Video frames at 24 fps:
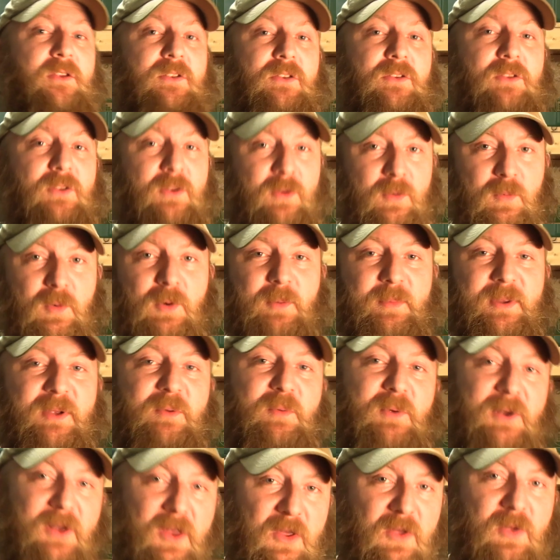You will be
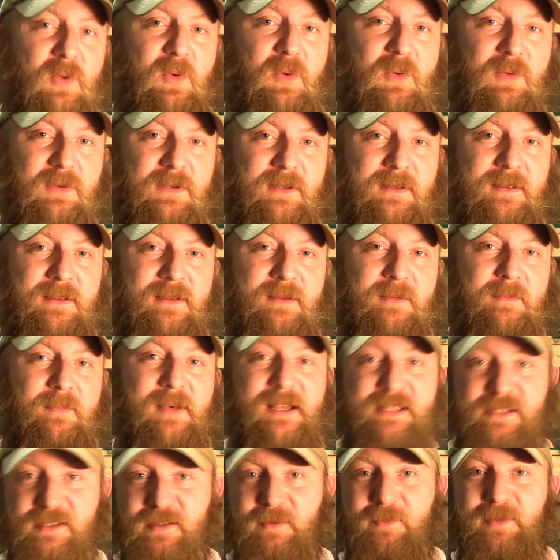ridiculed
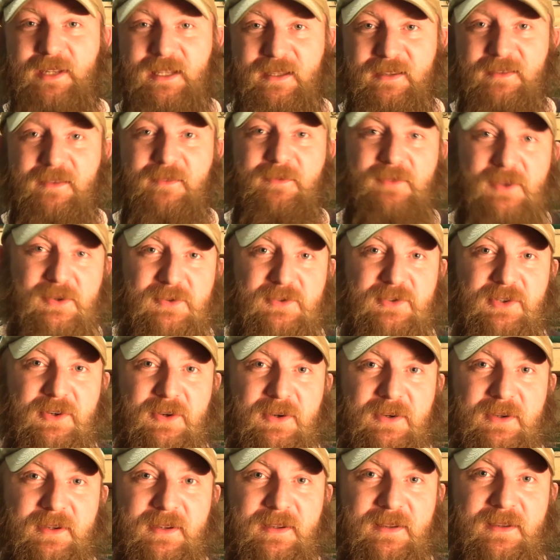by somebody in the
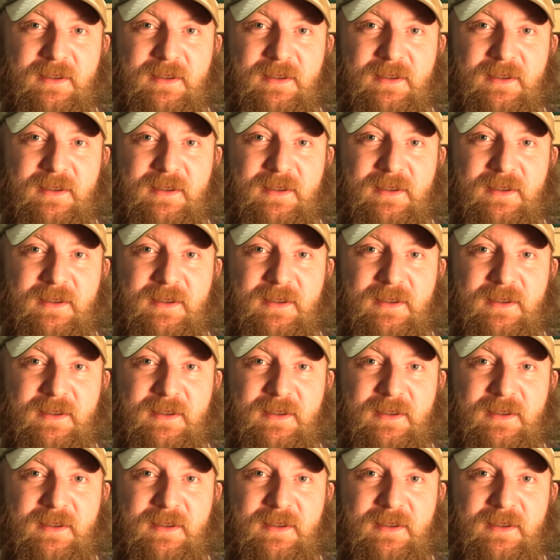future